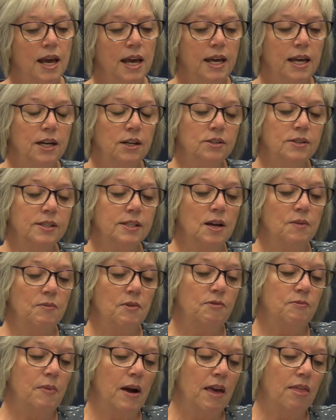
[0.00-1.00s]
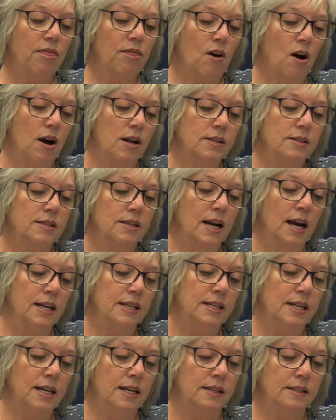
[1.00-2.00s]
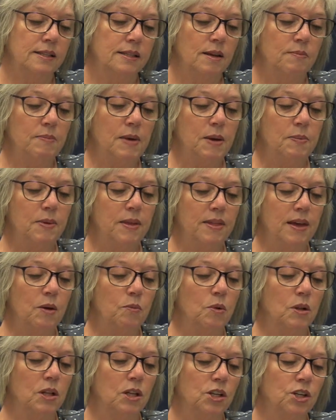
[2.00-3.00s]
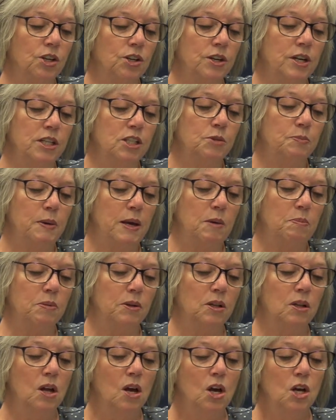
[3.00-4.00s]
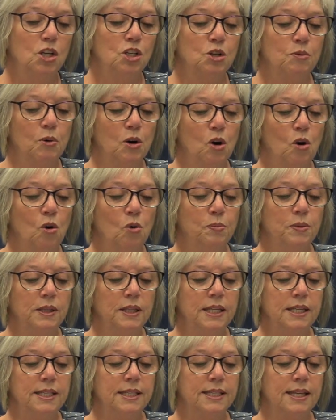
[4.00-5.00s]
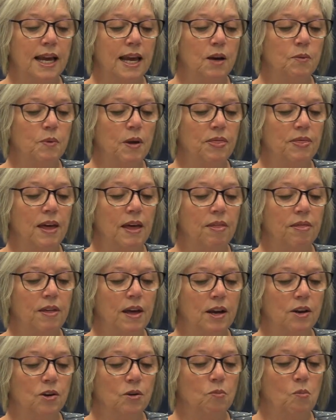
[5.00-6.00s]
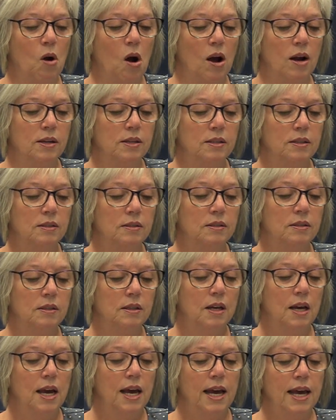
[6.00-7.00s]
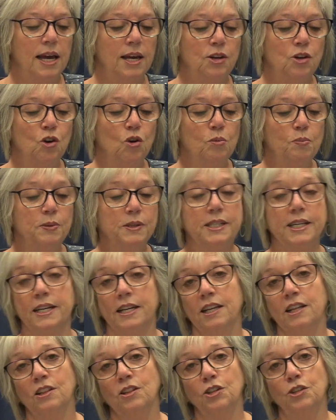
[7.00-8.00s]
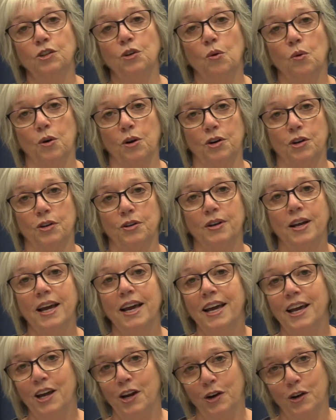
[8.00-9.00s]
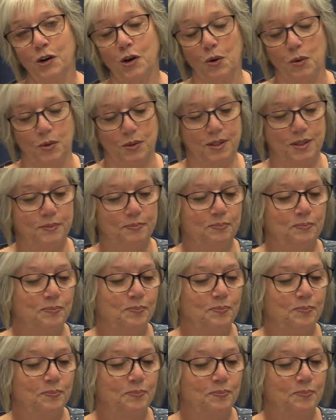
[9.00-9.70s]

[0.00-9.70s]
Here's some of my thoughts and ideas, and maybe they will encourage people to more openly say what they think or want. In no particular order, here goes.